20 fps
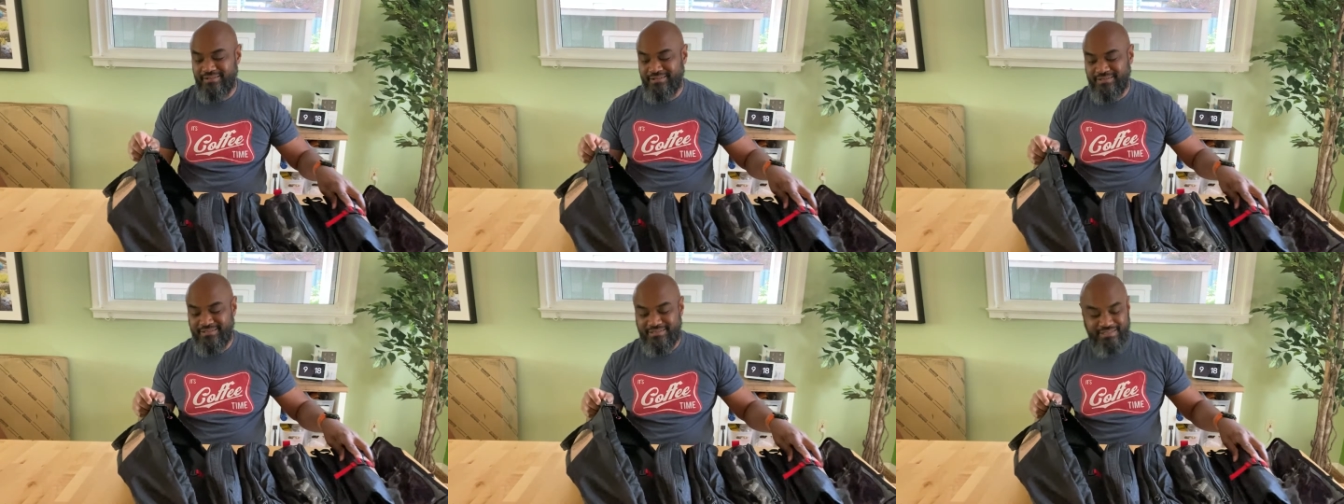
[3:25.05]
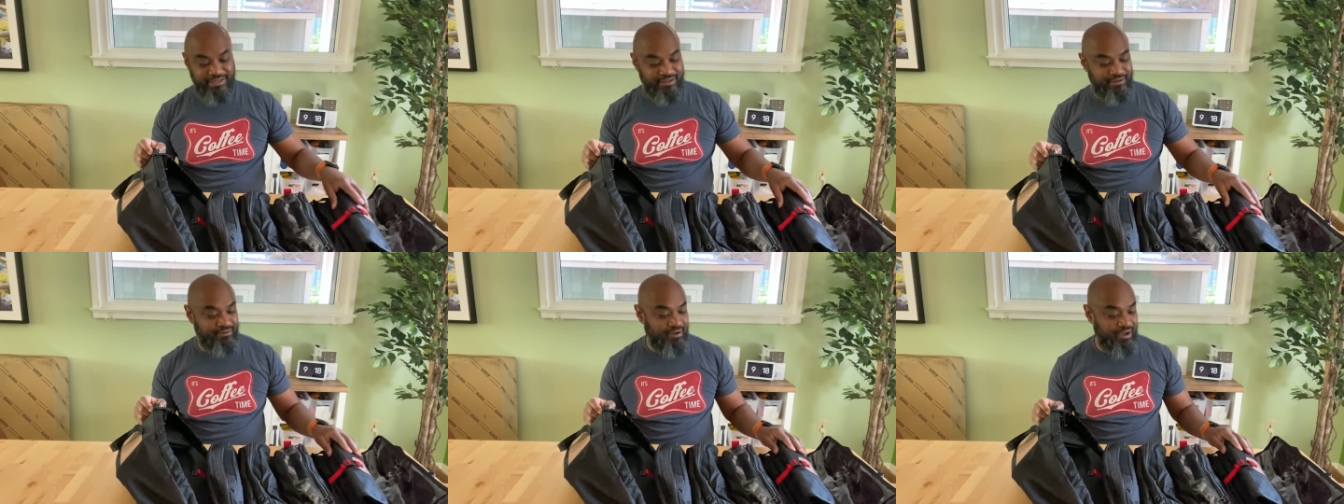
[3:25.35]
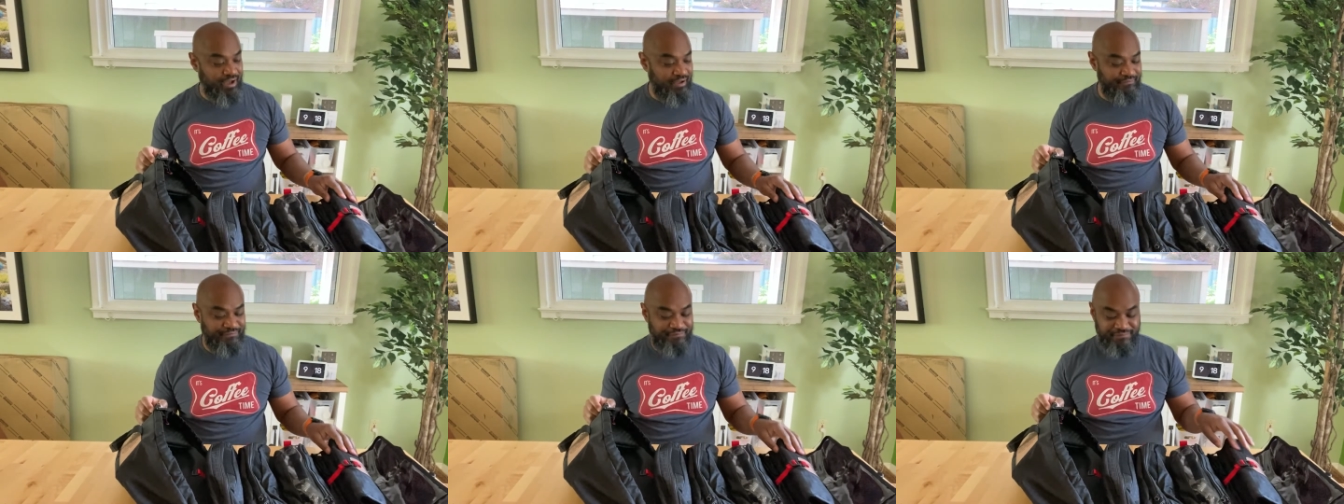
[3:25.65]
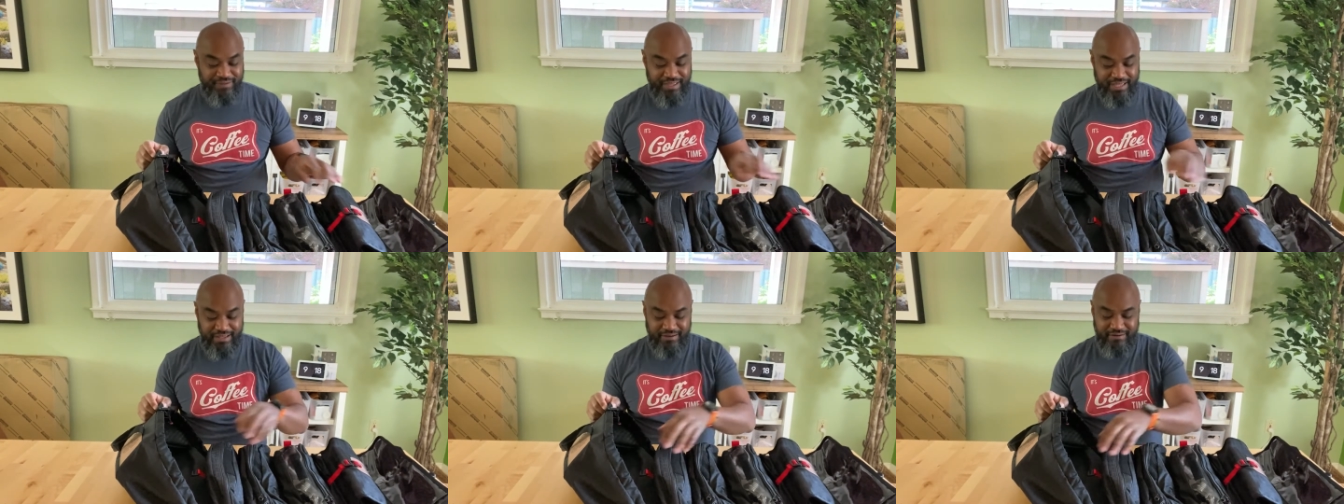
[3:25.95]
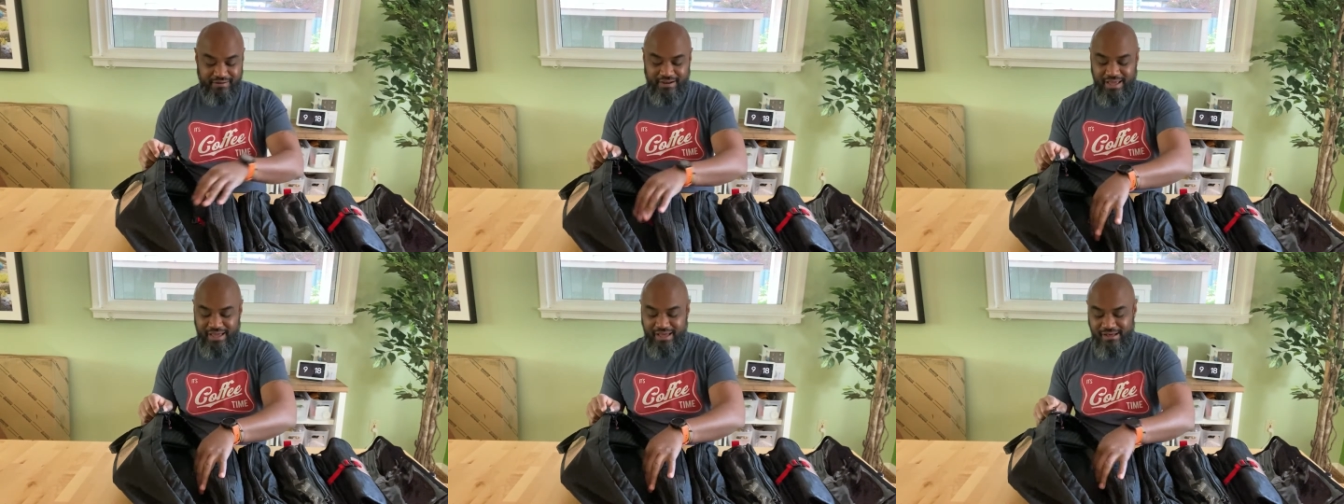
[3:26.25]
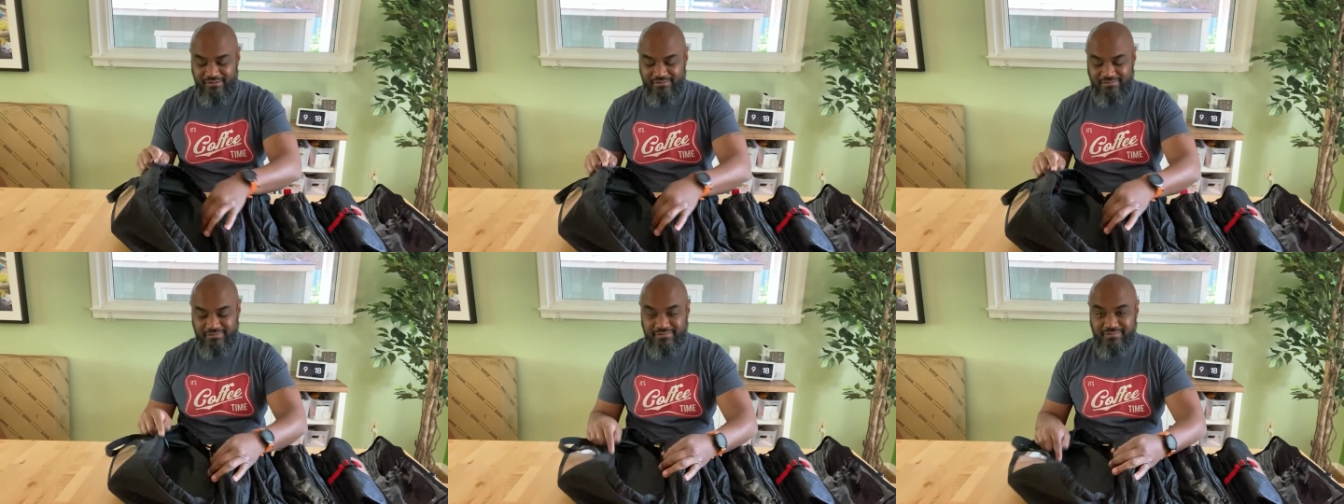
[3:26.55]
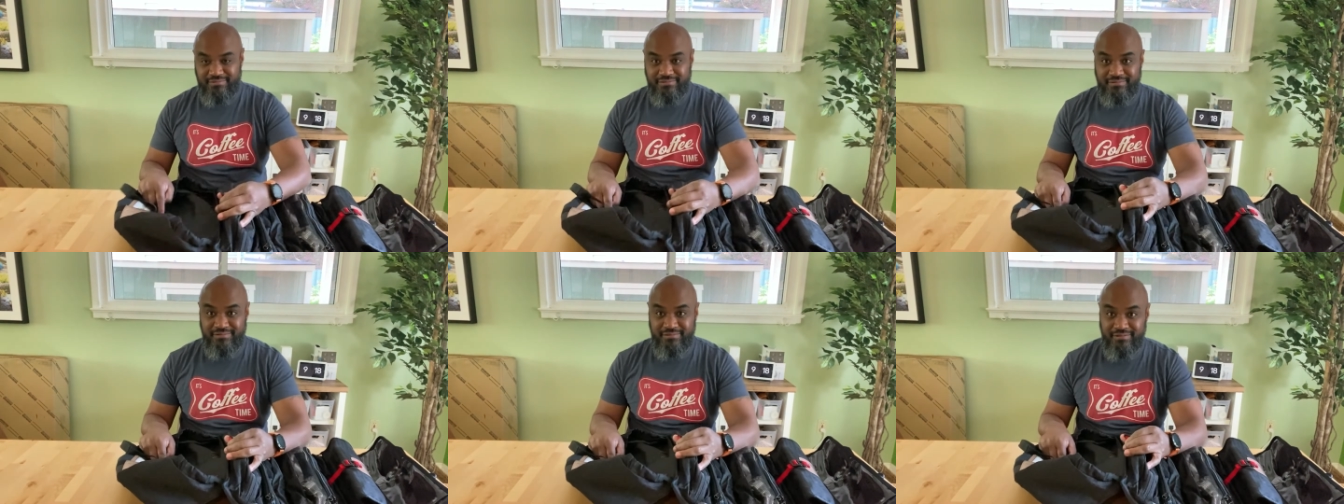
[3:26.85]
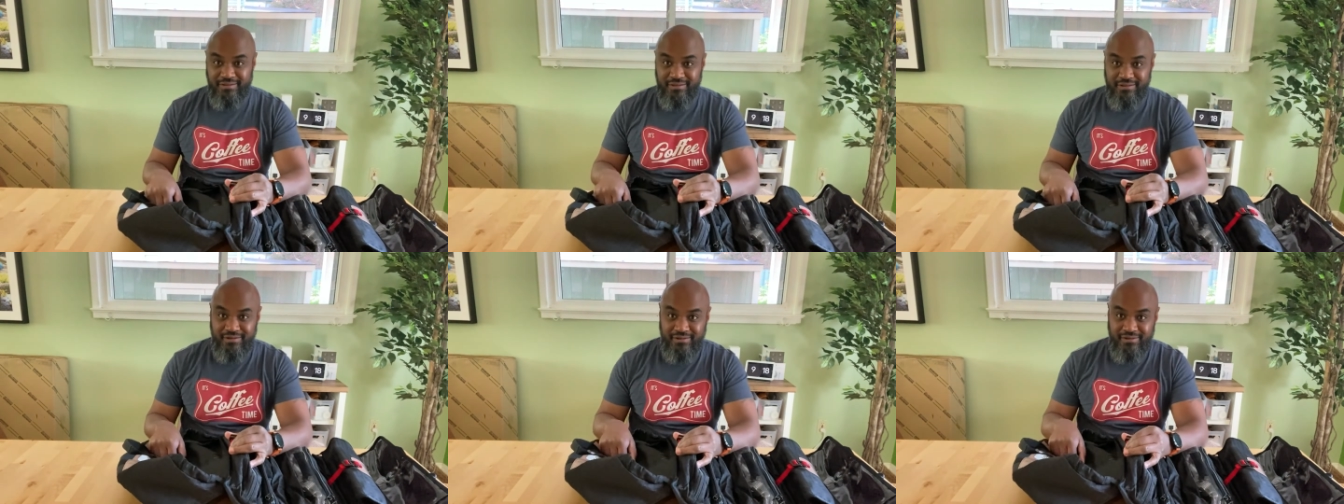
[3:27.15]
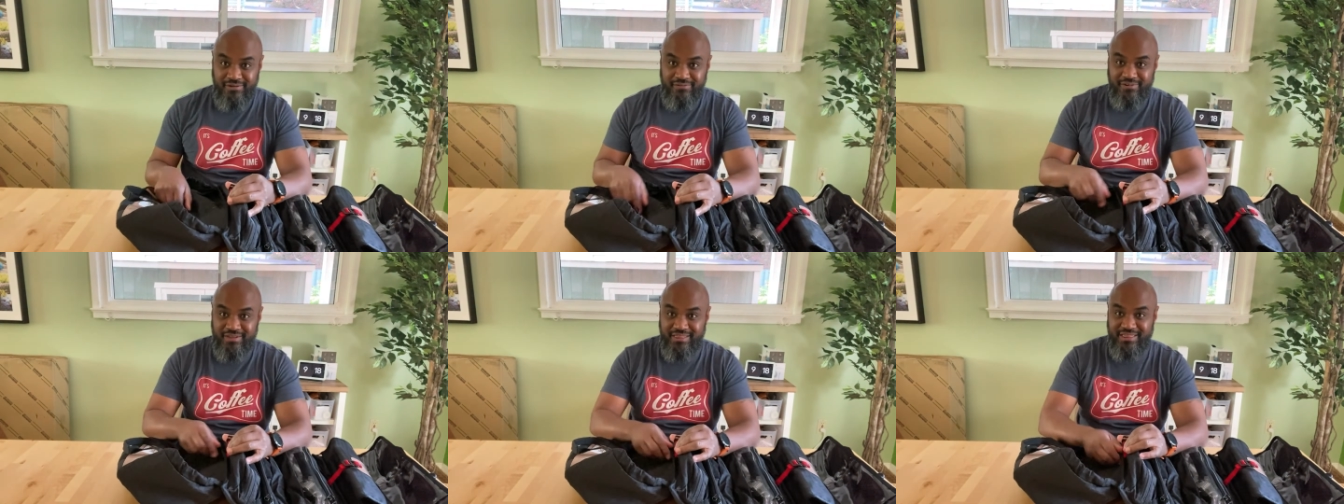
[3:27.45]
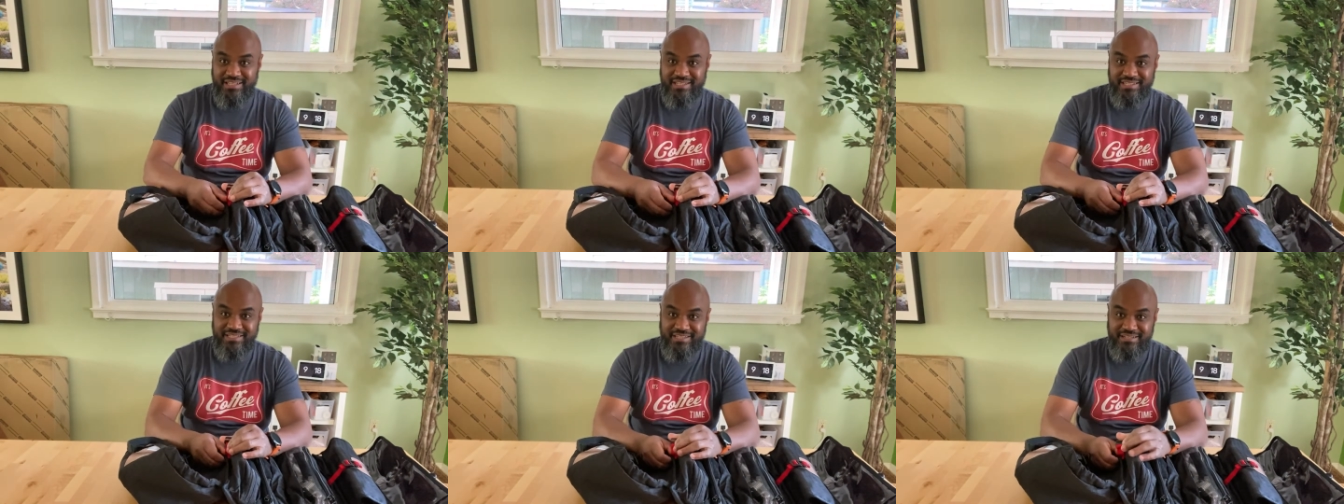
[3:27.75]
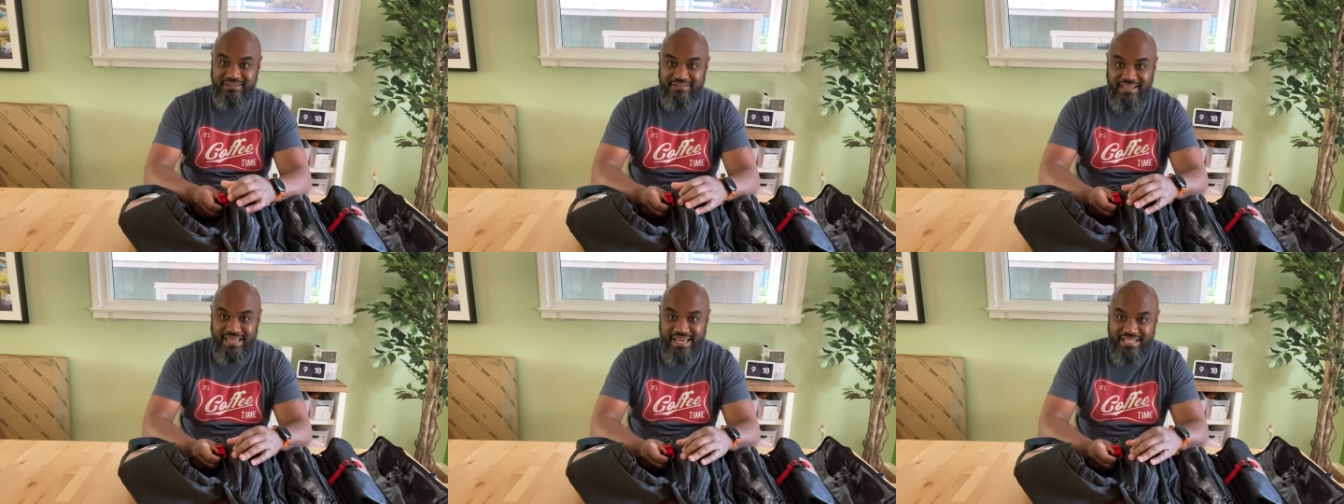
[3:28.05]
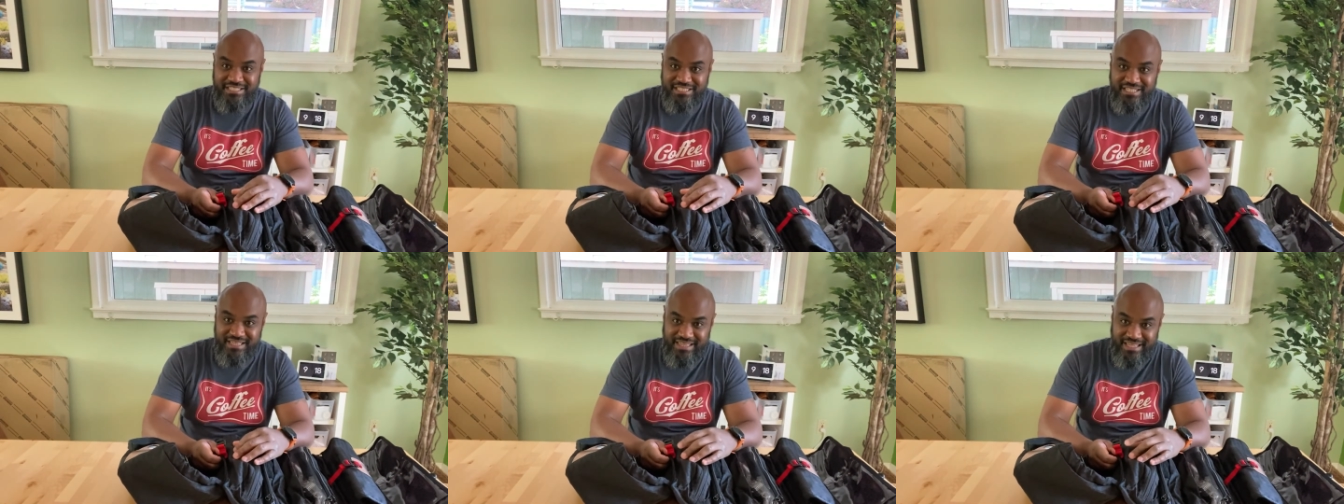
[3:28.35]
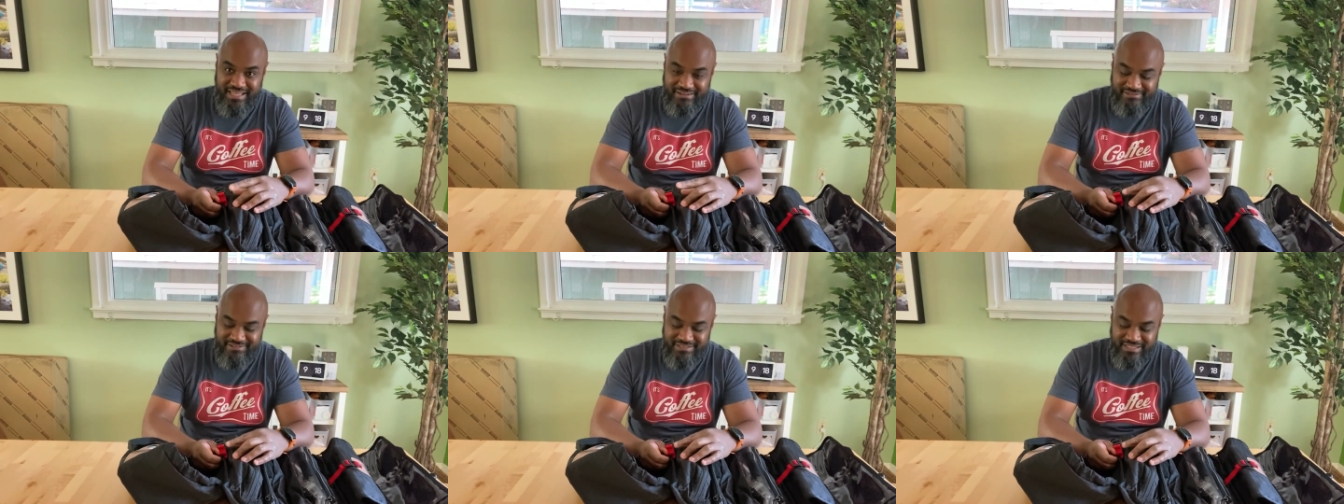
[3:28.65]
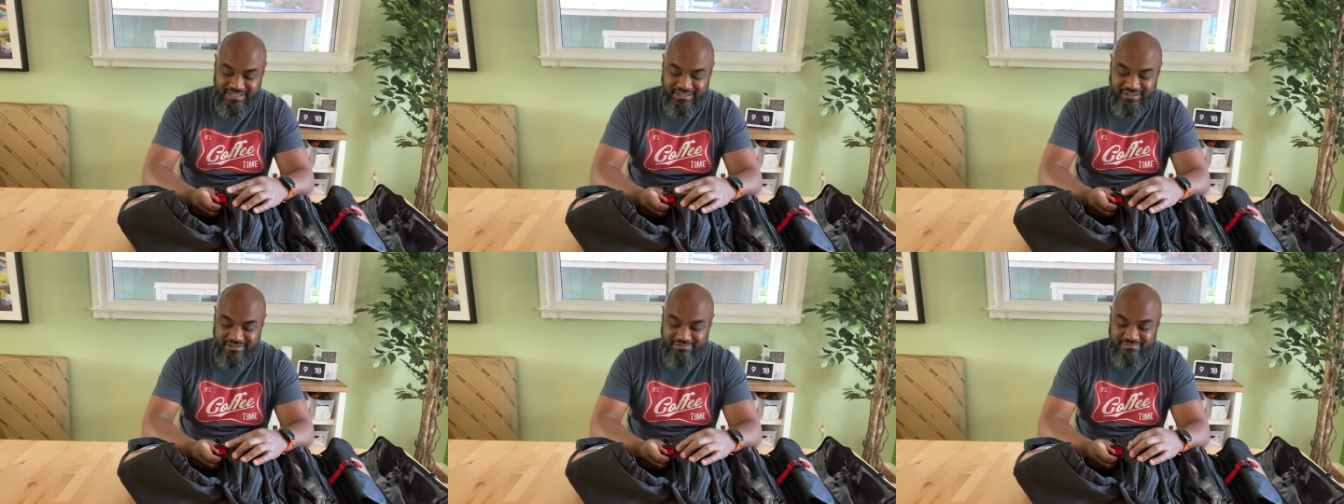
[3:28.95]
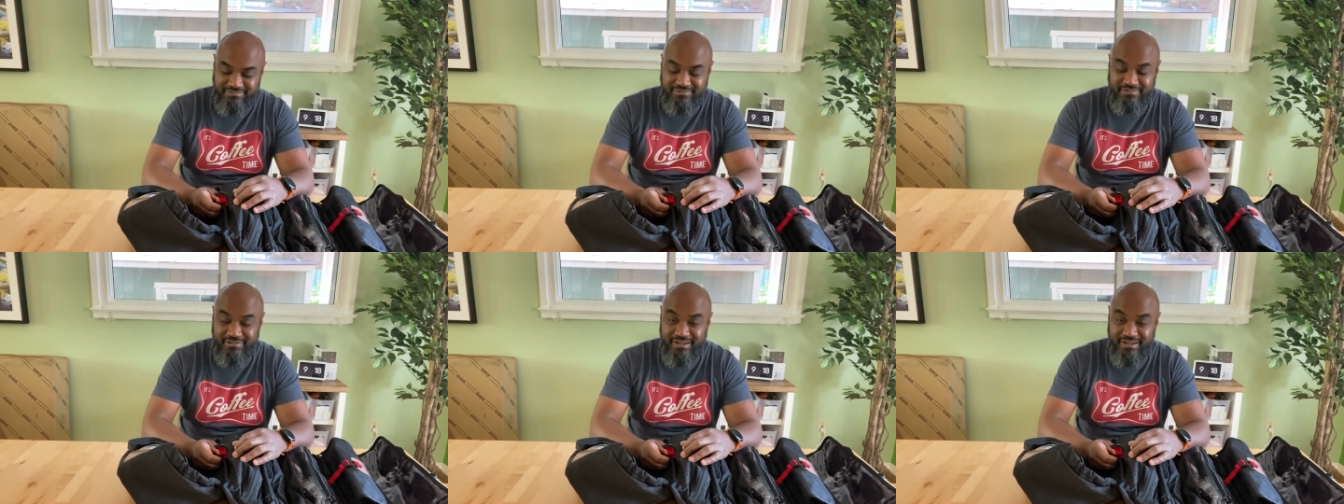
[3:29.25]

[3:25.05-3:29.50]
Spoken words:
So I figured out what this little latchy thing was here.